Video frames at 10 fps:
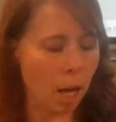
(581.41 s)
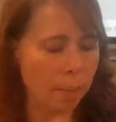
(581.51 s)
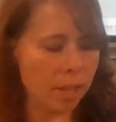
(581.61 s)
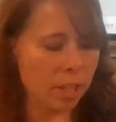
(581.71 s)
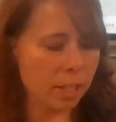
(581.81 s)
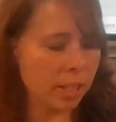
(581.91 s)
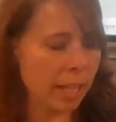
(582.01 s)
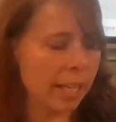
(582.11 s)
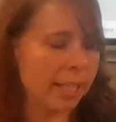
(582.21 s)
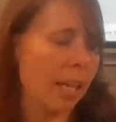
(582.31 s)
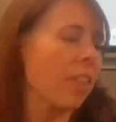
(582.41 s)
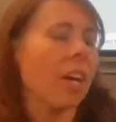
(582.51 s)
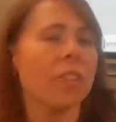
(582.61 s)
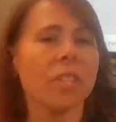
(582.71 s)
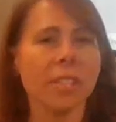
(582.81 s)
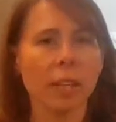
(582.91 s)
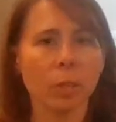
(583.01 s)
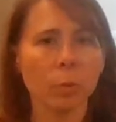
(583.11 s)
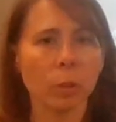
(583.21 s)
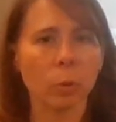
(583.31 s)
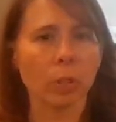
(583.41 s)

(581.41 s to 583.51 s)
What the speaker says: In this case, I thought this sounded really cool.